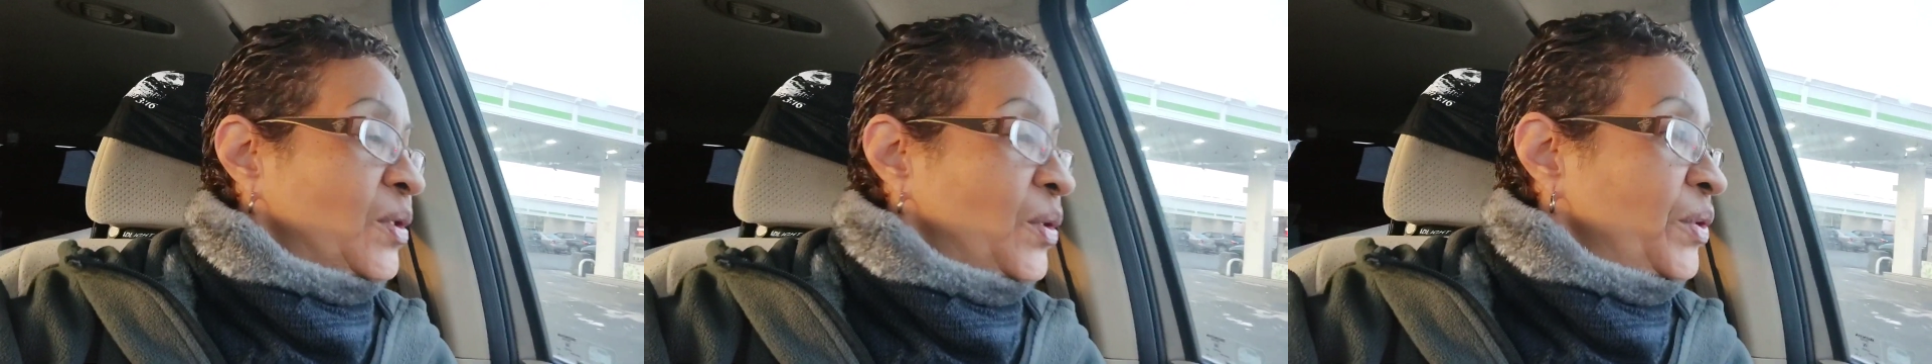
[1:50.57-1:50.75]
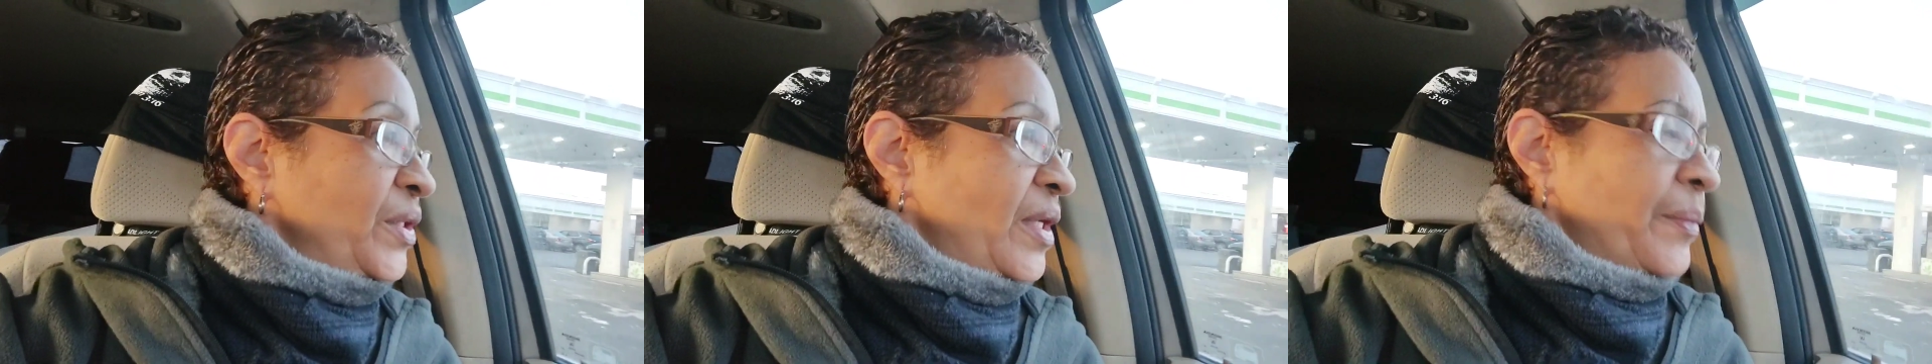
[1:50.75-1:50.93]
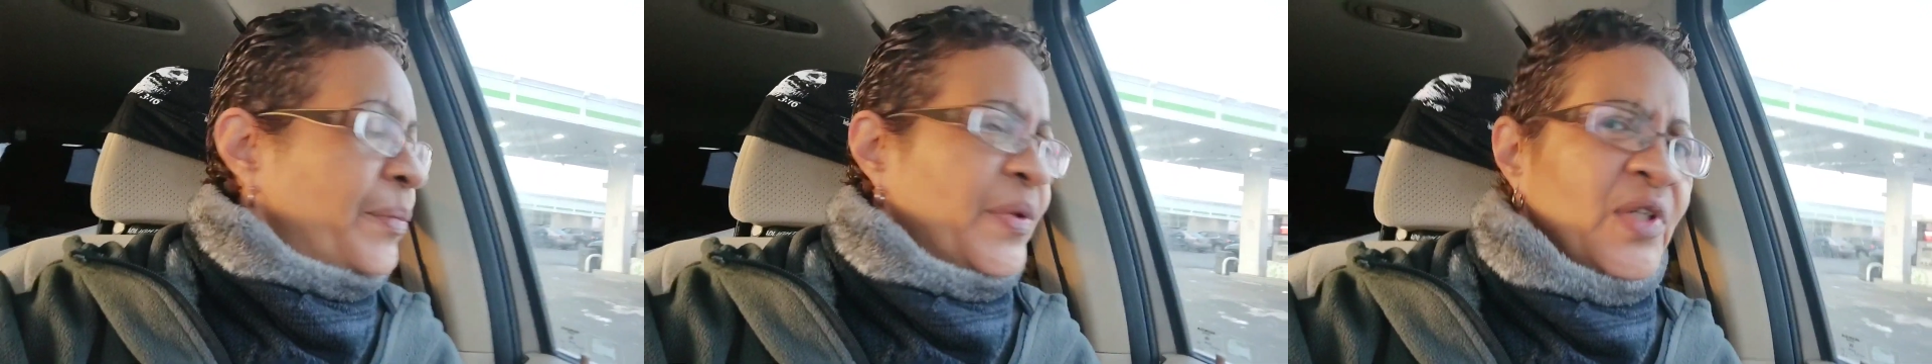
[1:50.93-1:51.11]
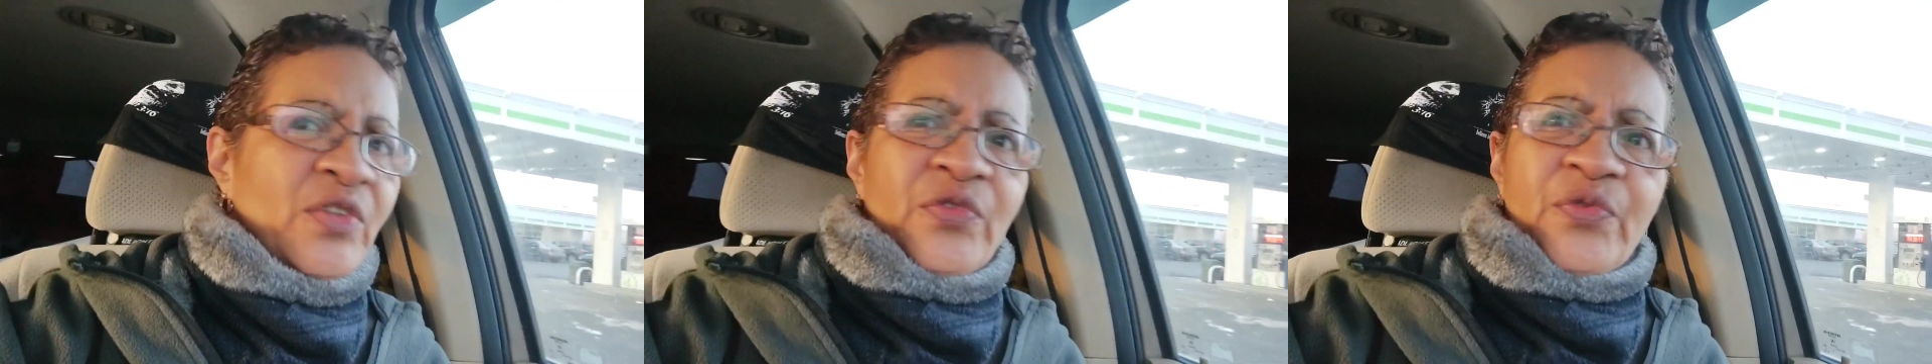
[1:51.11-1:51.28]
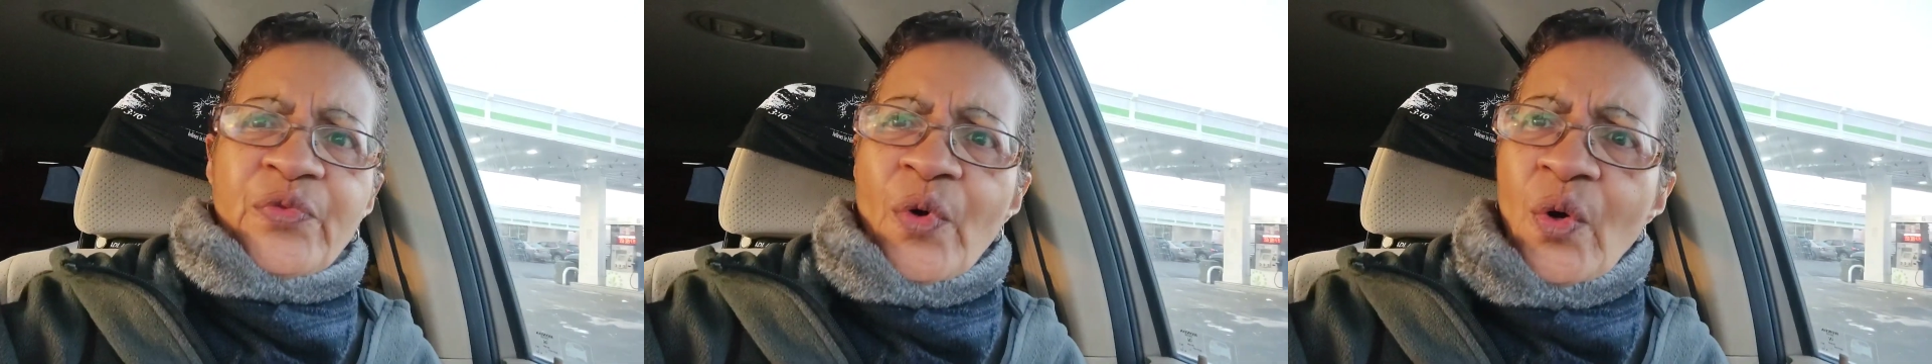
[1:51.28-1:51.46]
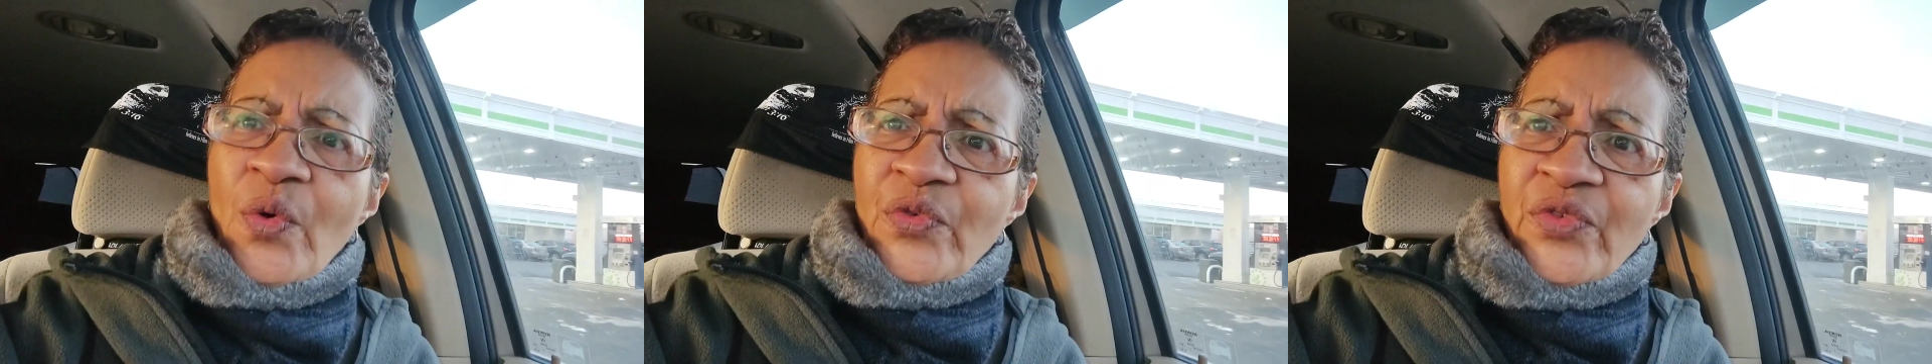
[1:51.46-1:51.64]
Oh, yeah. But it's
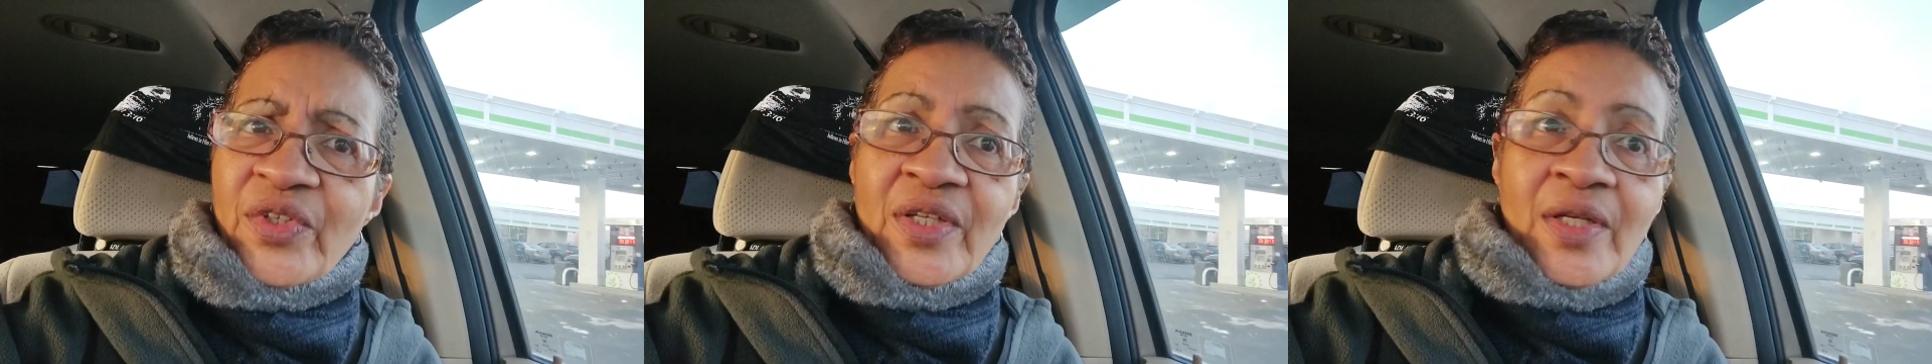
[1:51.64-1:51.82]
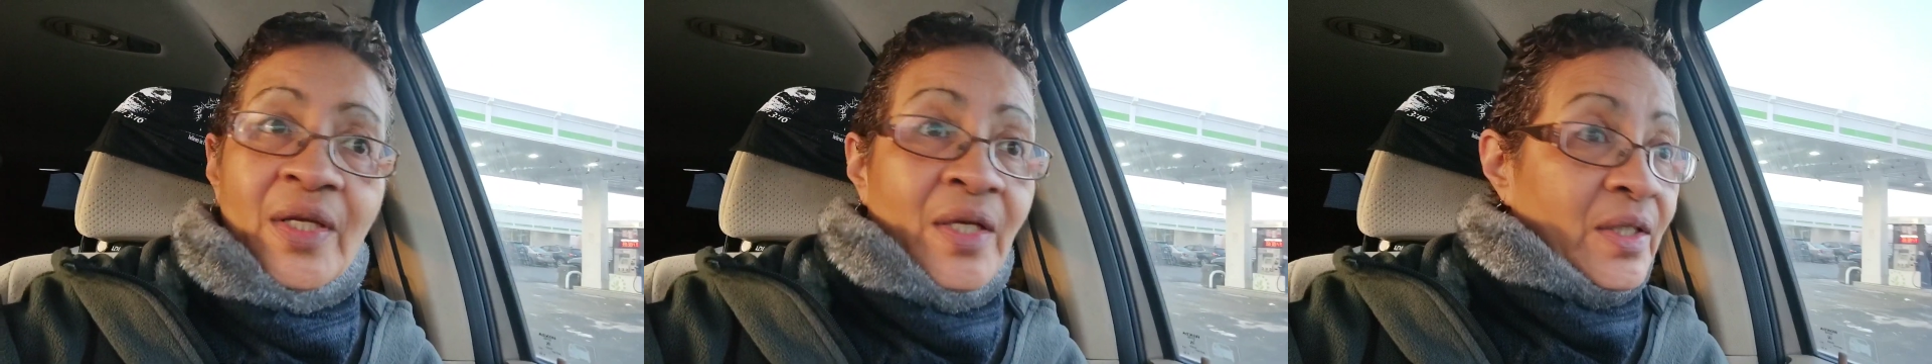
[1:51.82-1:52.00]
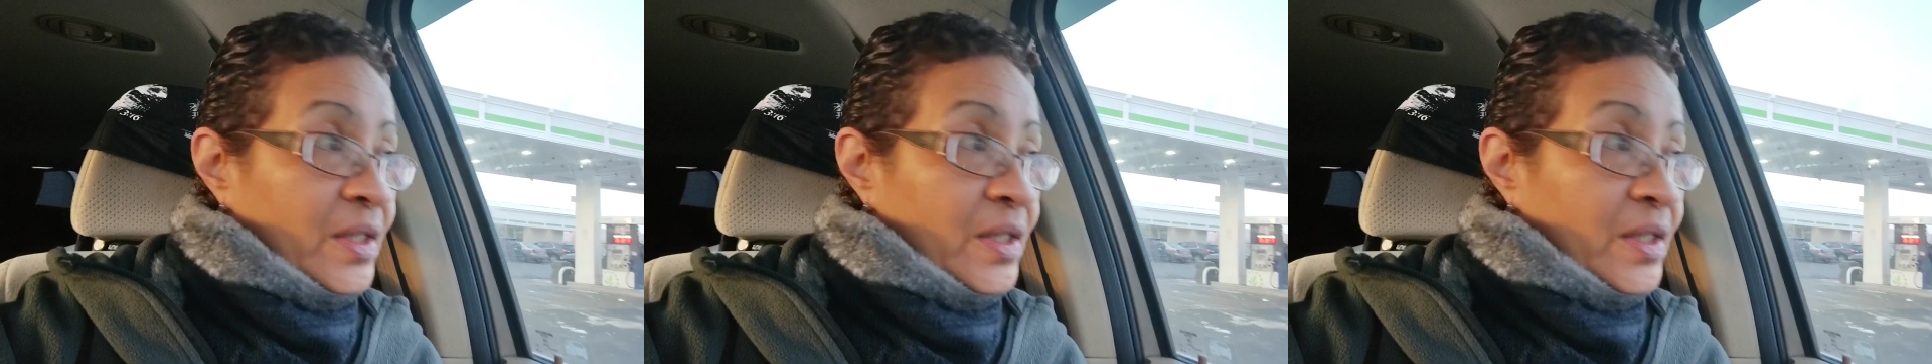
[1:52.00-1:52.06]
frozen.